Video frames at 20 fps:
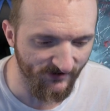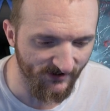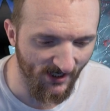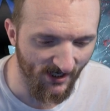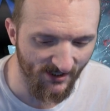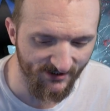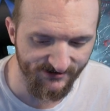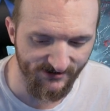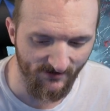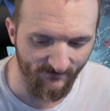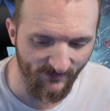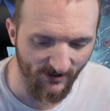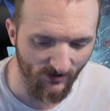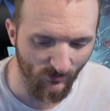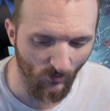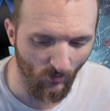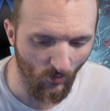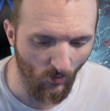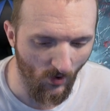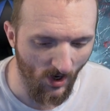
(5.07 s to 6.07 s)
guys have
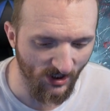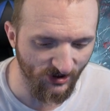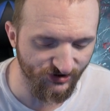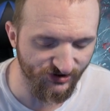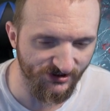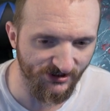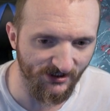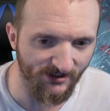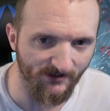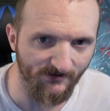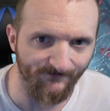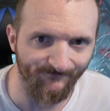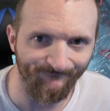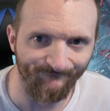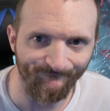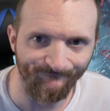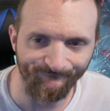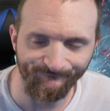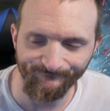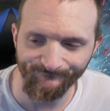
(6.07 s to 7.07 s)
been watching
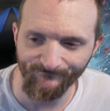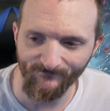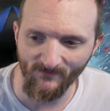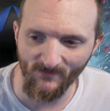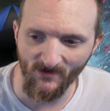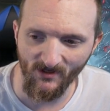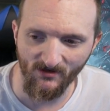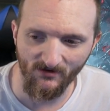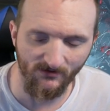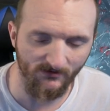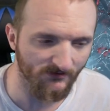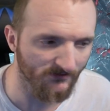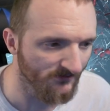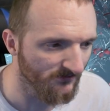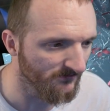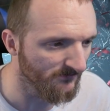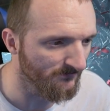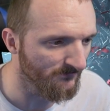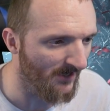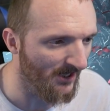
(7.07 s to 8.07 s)

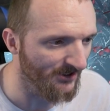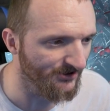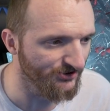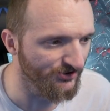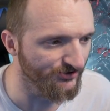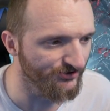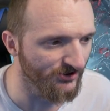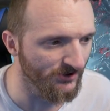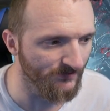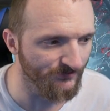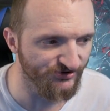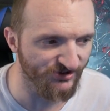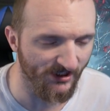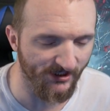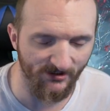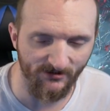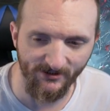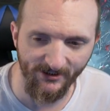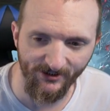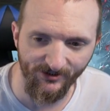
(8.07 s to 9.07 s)
my YouTube
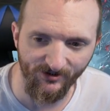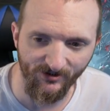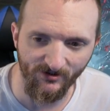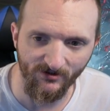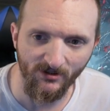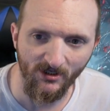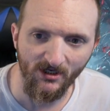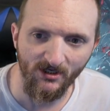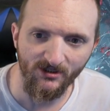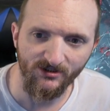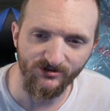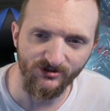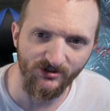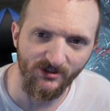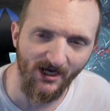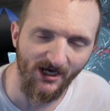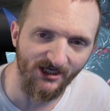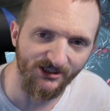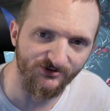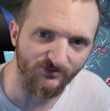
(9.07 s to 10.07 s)
channel here, you
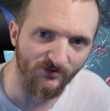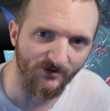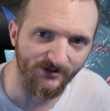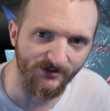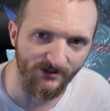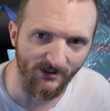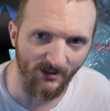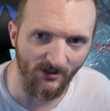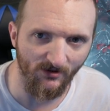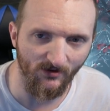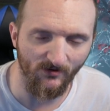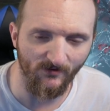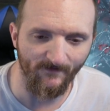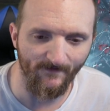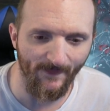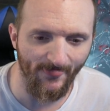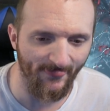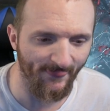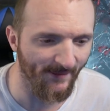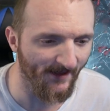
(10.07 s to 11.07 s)
guys would know
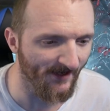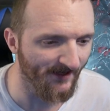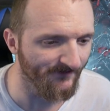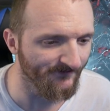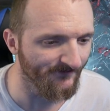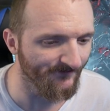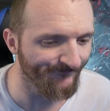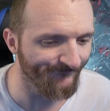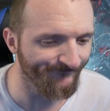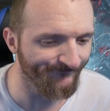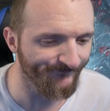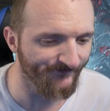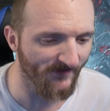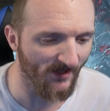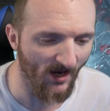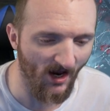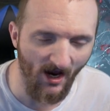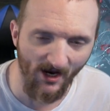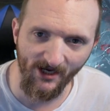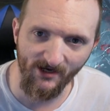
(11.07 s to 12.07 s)
that
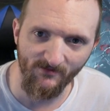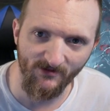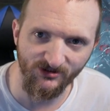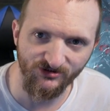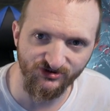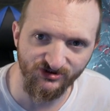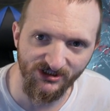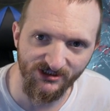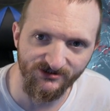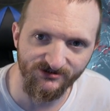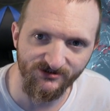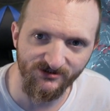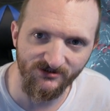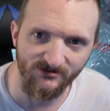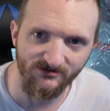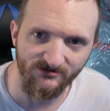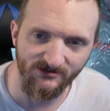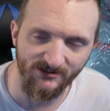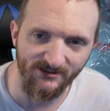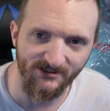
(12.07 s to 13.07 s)
I am a
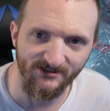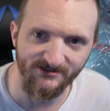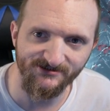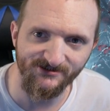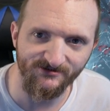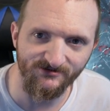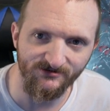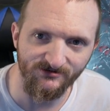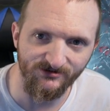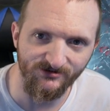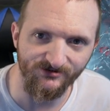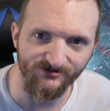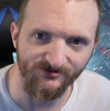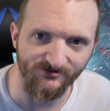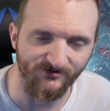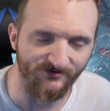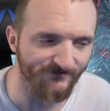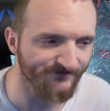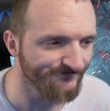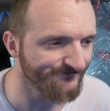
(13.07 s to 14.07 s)
Gentoo Linux
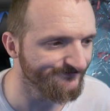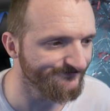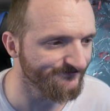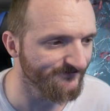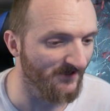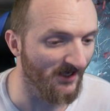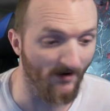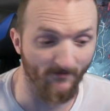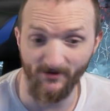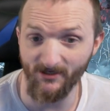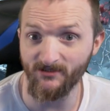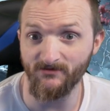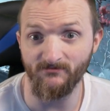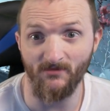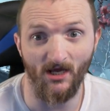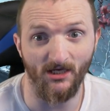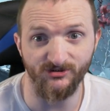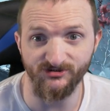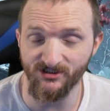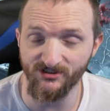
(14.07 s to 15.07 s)
user. I've been
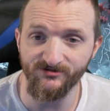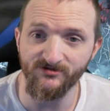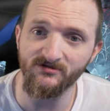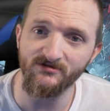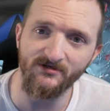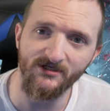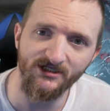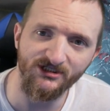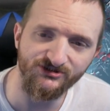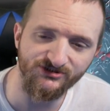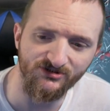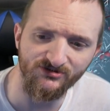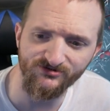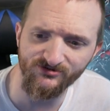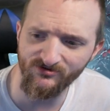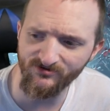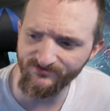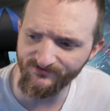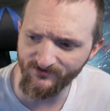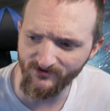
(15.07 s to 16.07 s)
a Gentoo Linux
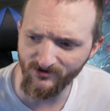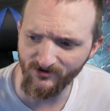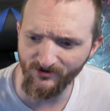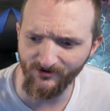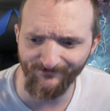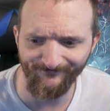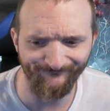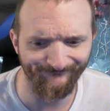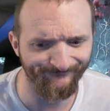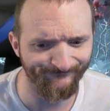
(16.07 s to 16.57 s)
user for